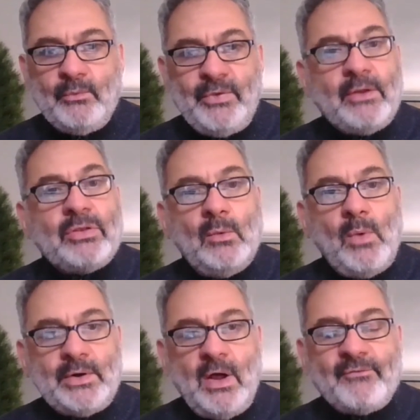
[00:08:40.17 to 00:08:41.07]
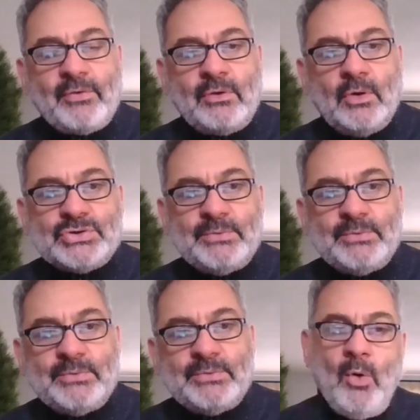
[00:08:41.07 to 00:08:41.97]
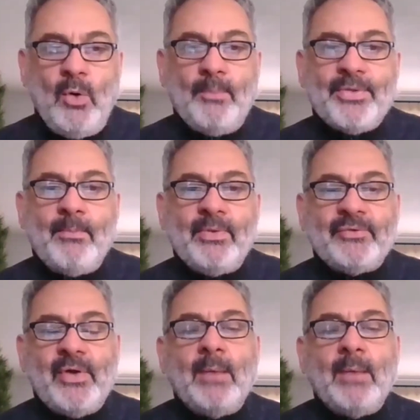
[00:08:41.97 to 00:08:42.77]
they still want an office culture some of the time,